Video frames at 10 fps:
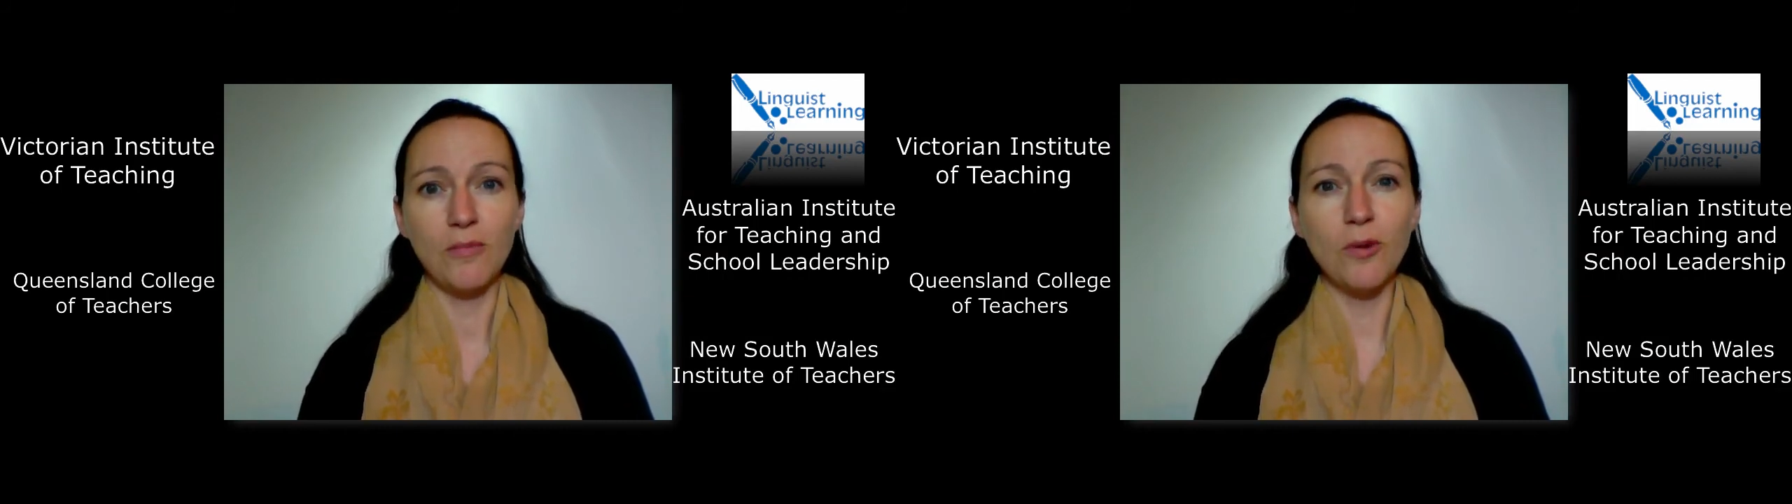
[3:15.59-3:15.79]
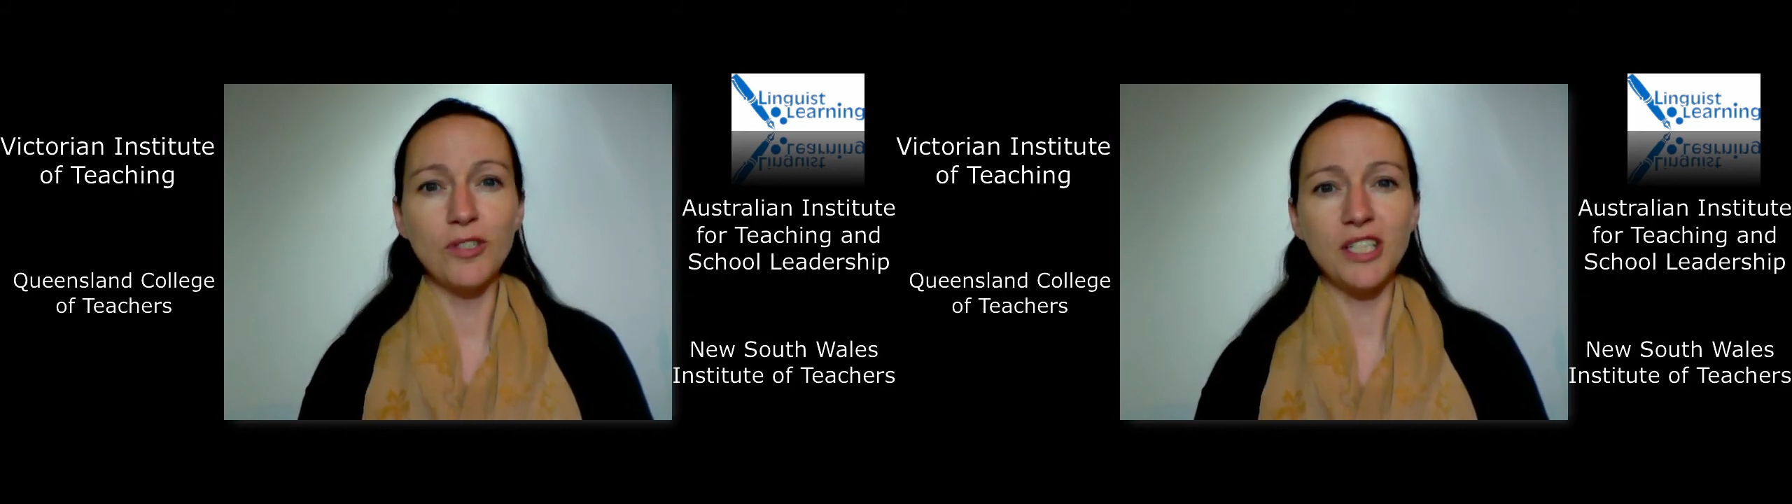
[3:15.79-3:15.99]

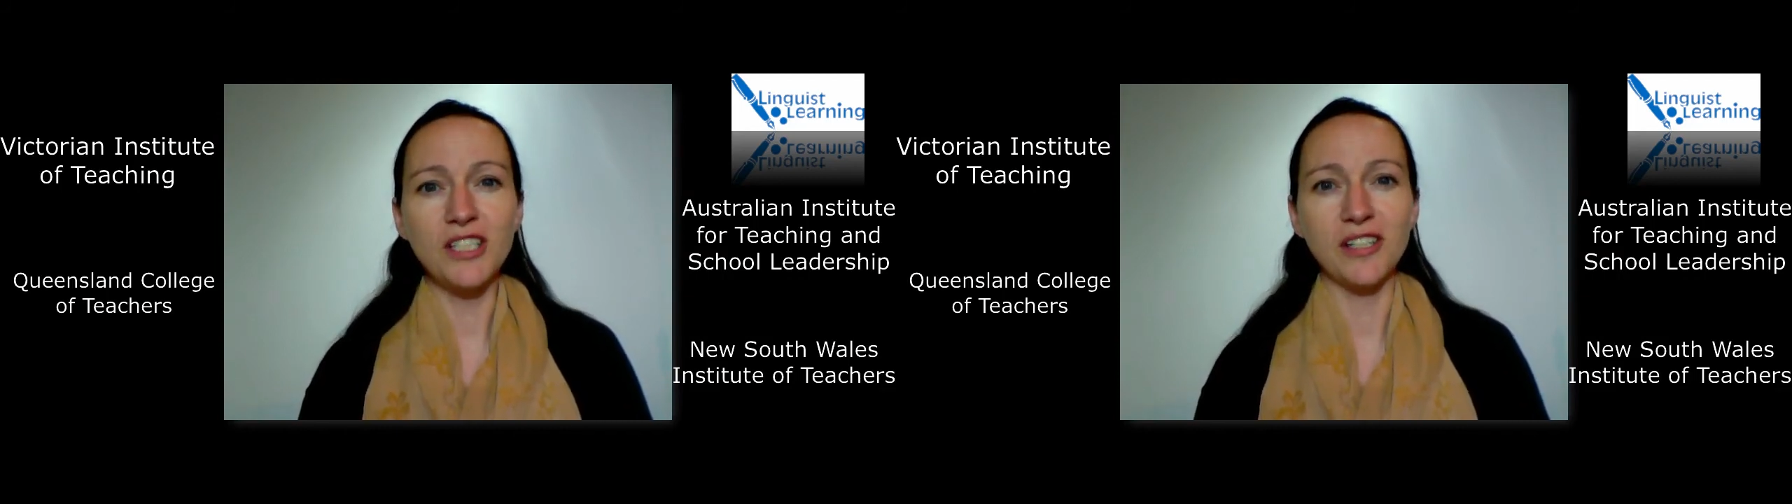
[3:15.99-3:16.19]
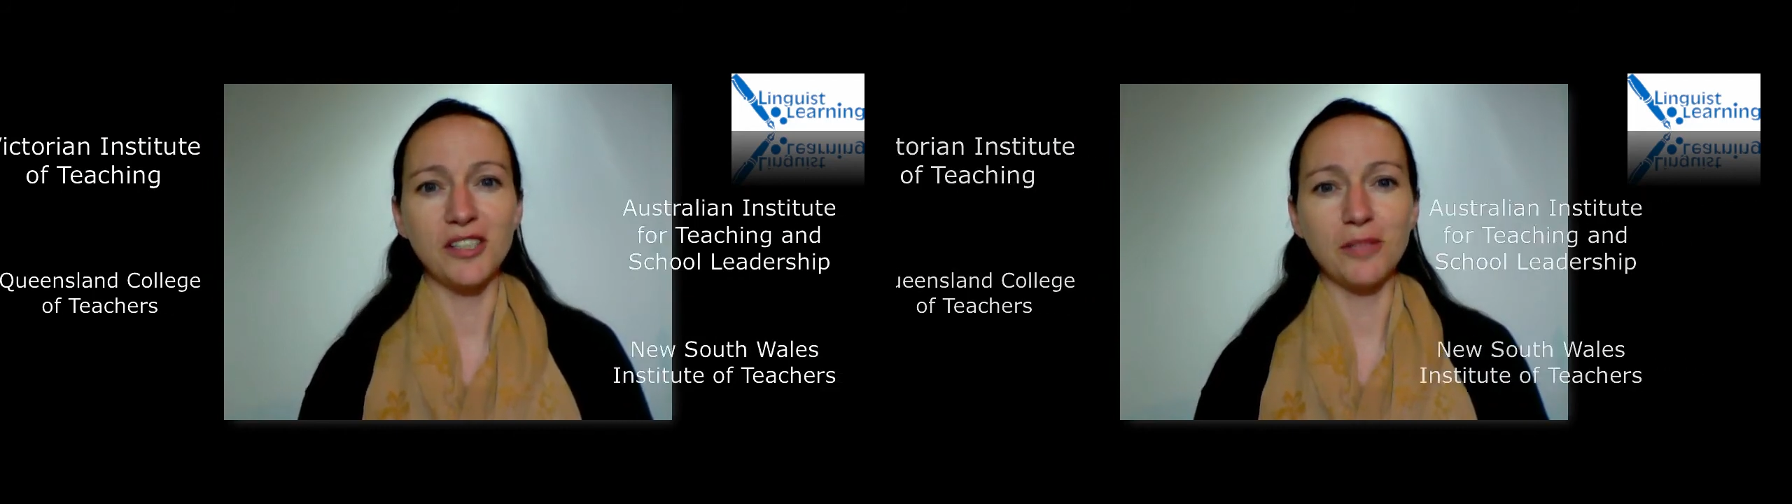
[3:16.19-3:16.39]
More
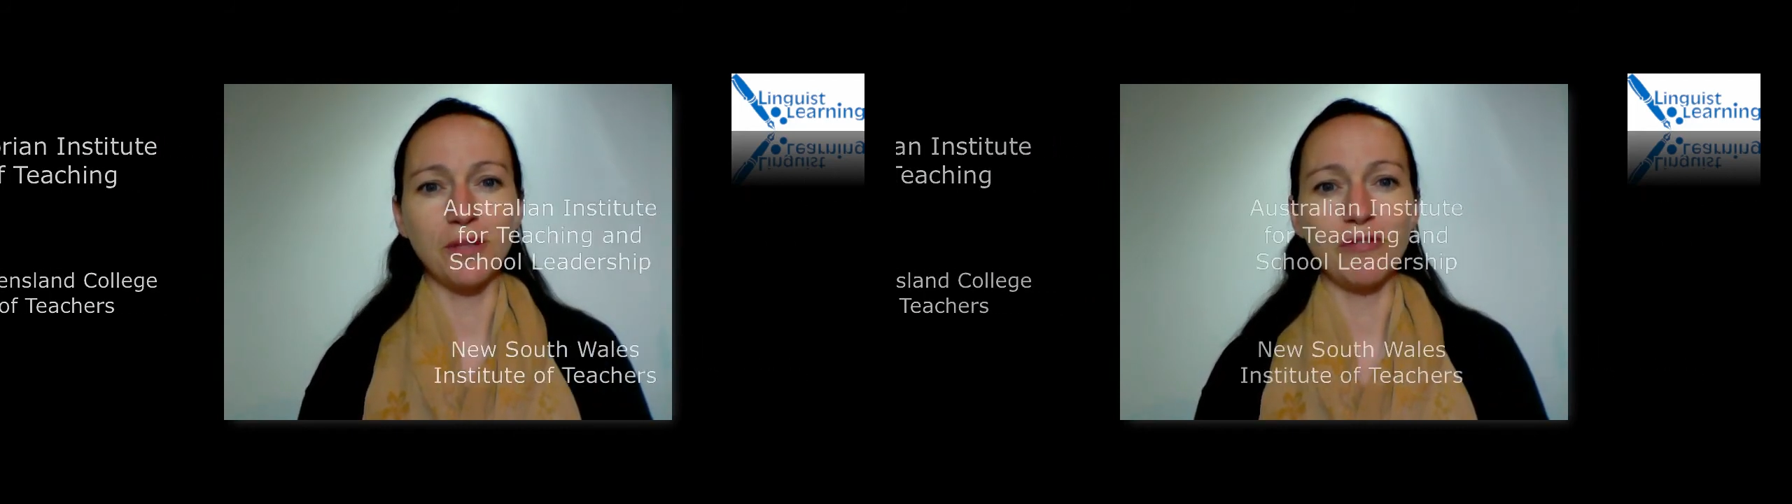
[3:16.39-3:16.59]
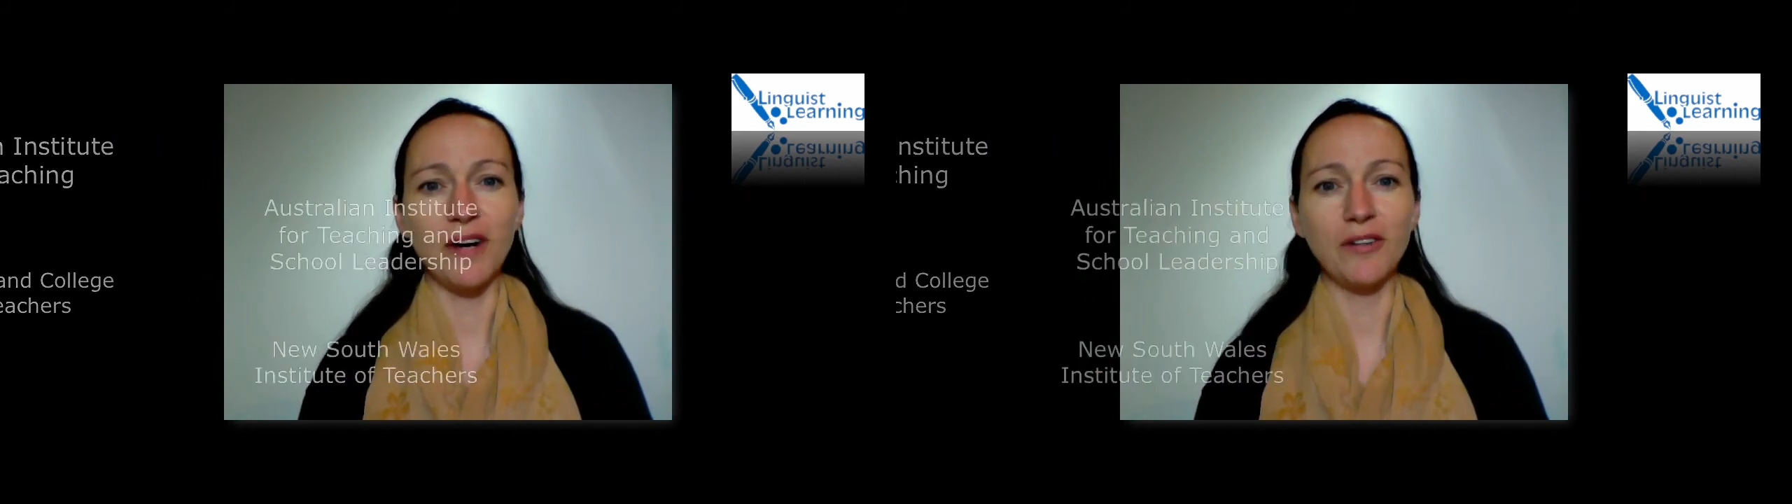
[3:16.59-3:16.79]
details can
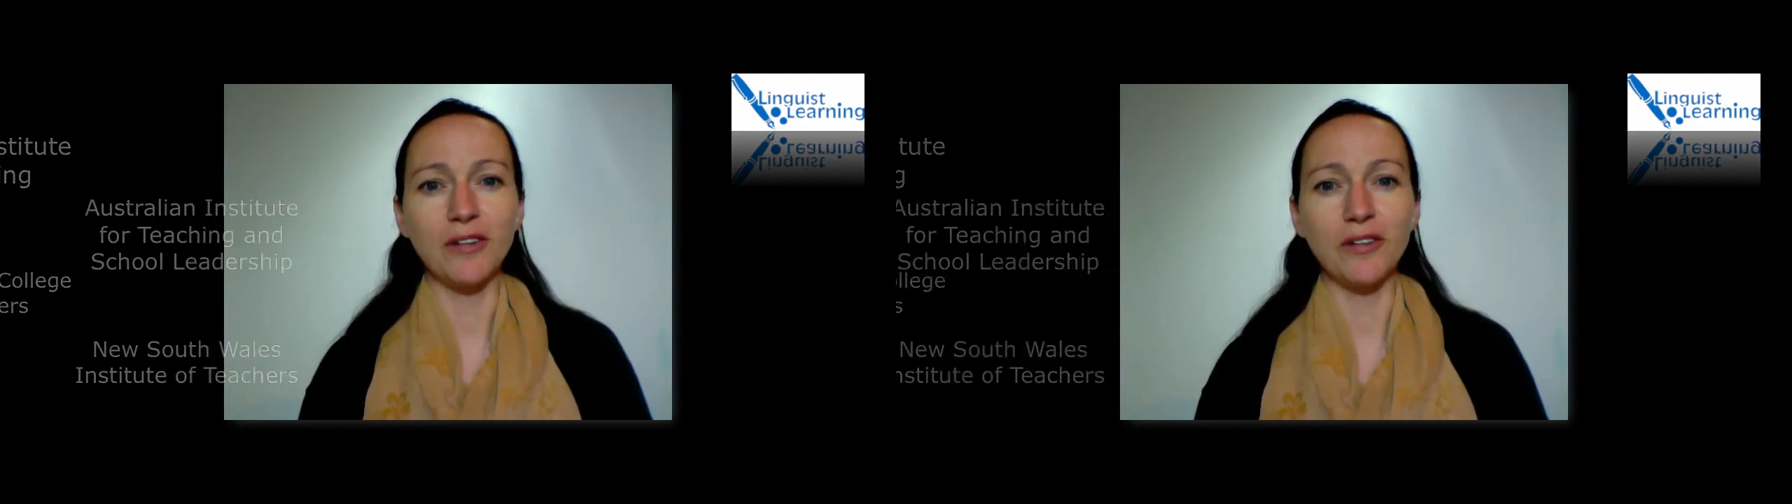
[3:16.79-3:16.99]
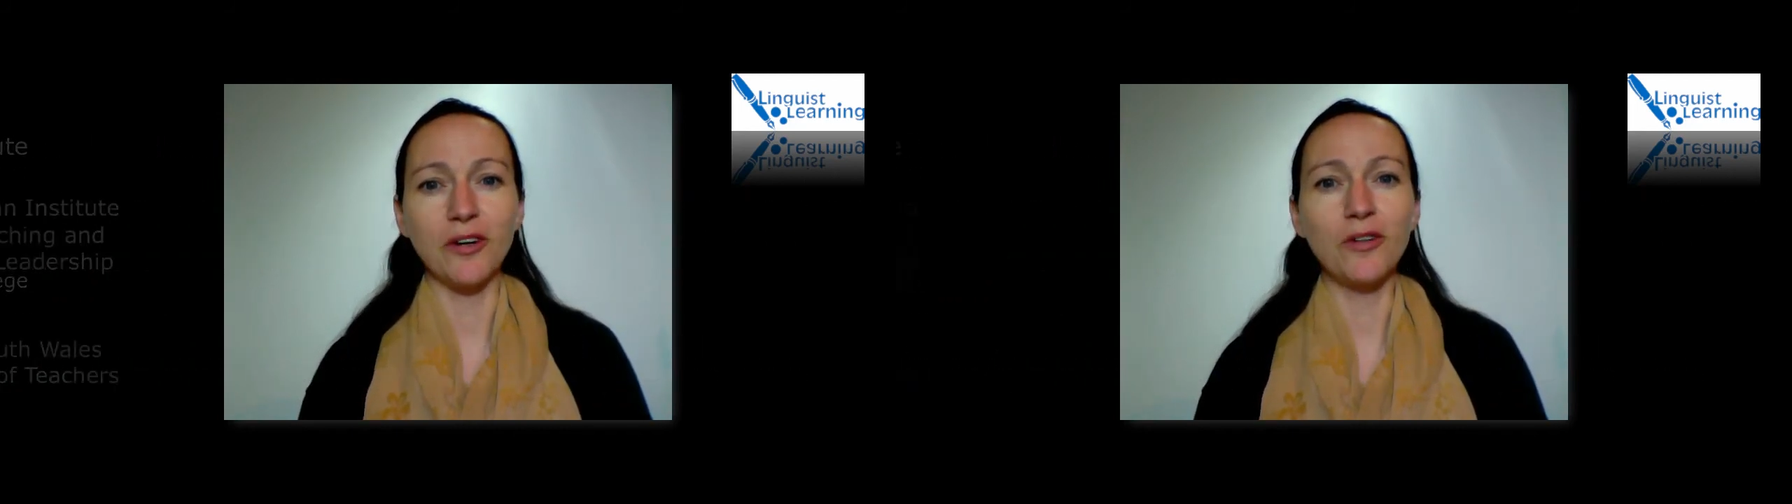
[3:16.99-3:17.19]
be found
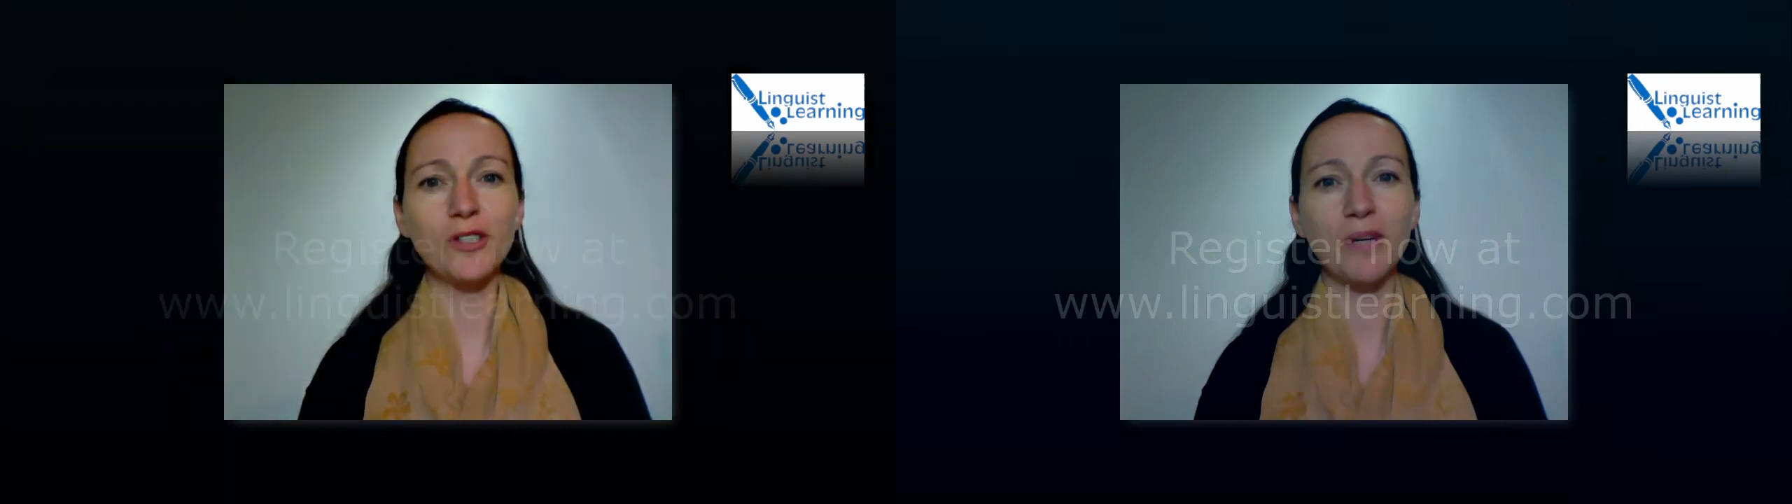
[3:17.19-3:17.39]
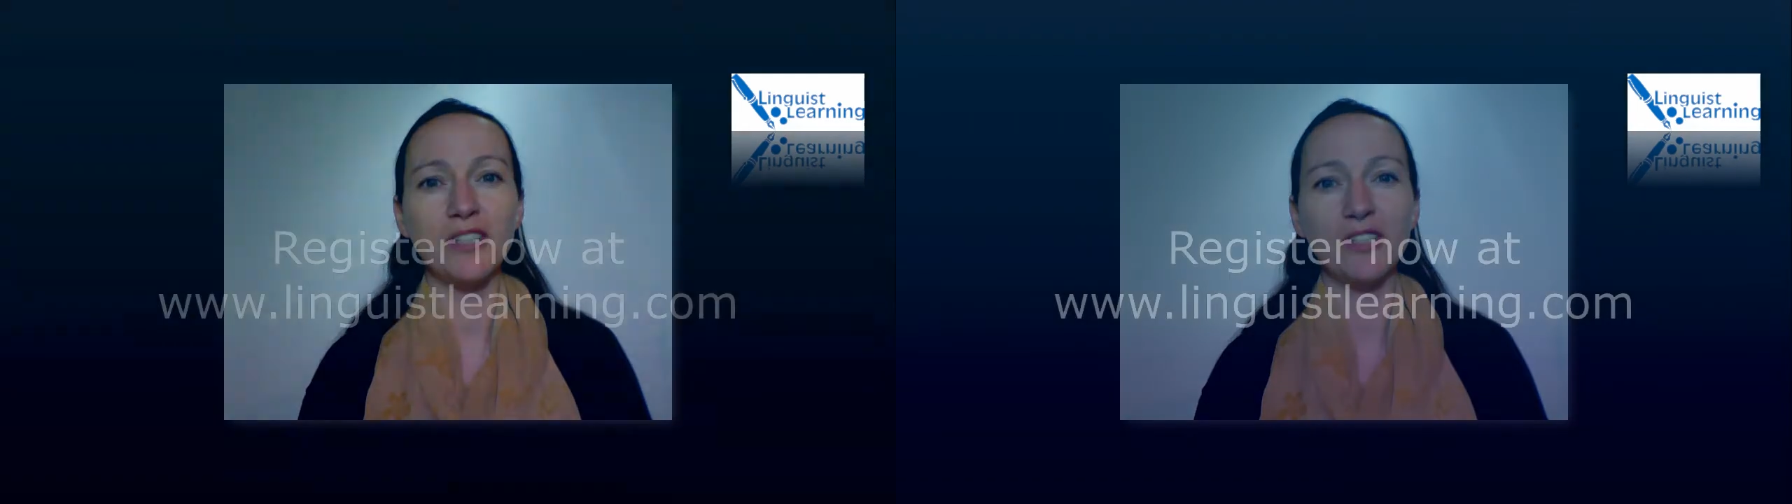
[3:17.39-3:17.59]
on the
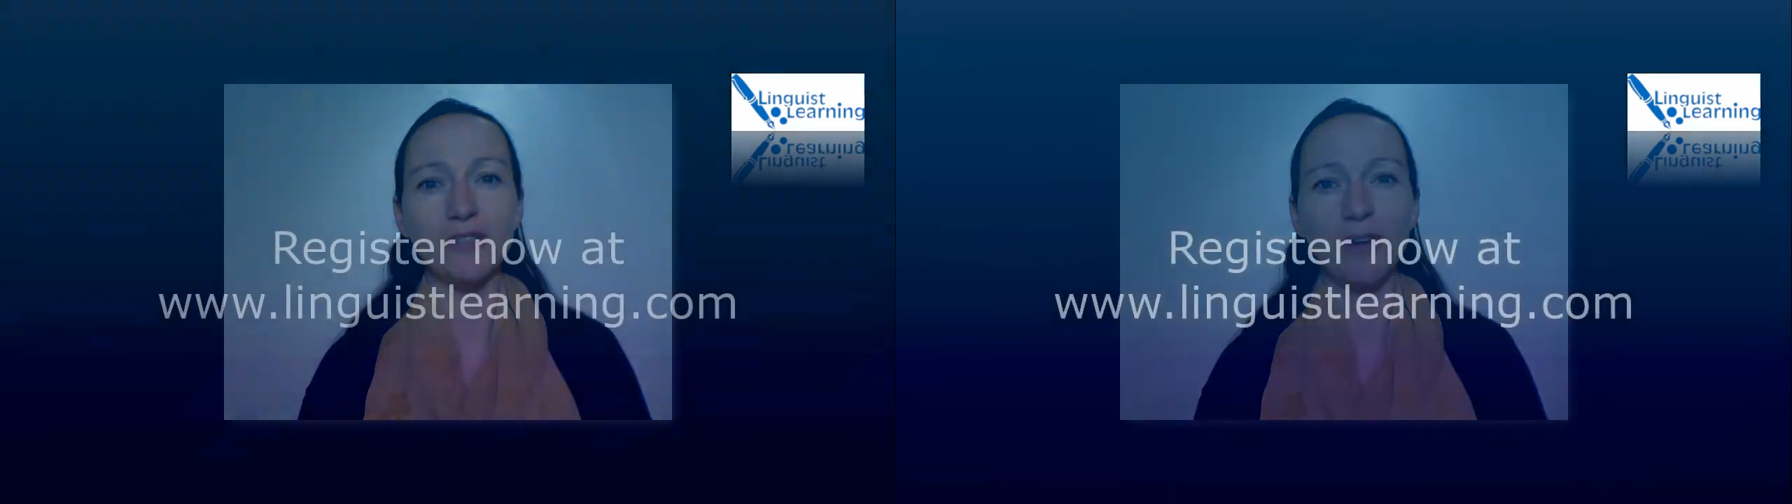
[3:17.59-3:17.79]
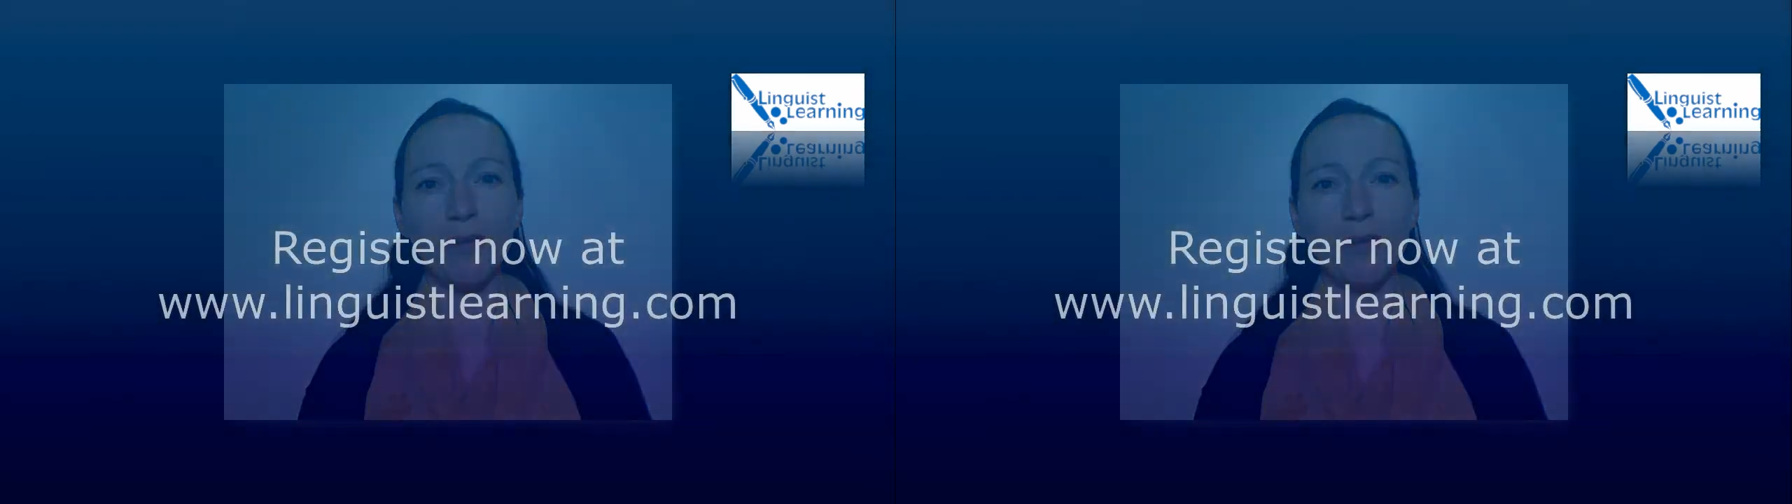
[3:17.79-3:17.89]
course pages of